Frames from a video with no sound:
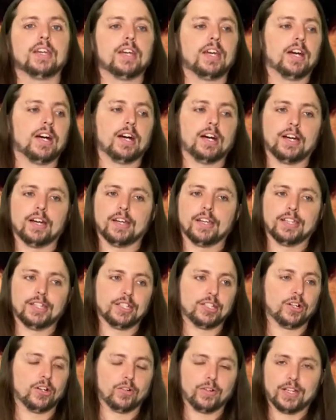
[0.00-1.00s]

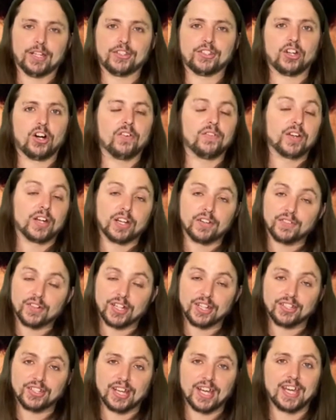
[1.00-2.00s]
it's all very,
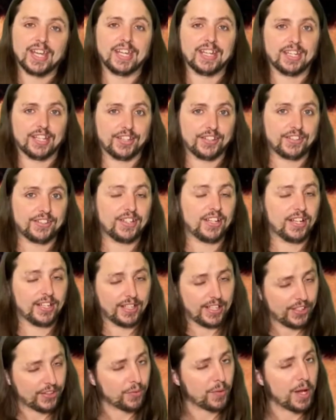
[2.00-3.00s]
very tight and it's snug,
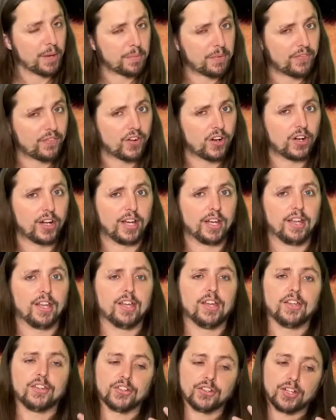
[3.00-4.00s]
and that's why I prefer it.
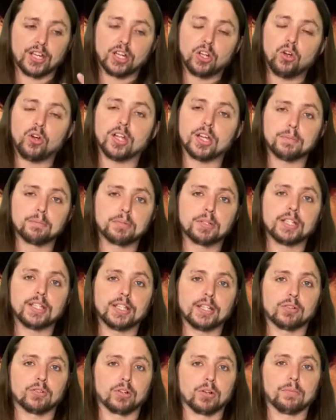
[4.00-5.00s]
So not a whole lot of
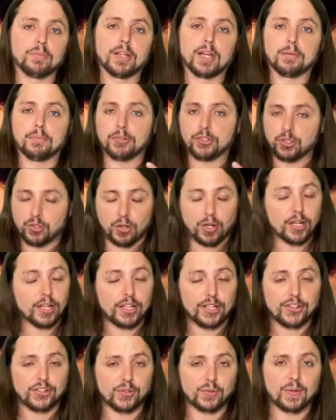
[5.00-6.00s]
breathing room there, but you are
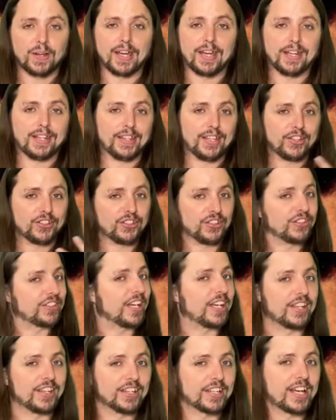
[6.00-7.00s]
going to sweat, and that's just
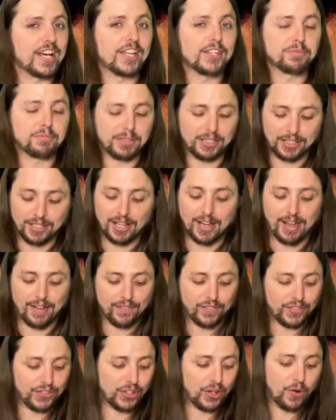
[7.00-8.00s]
kind of the cosplay
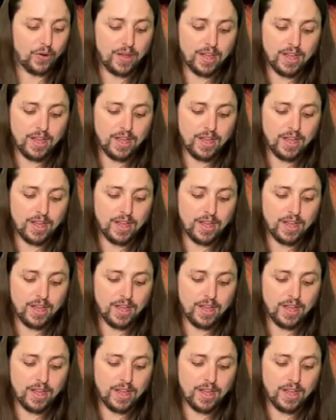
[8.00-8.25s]
life. So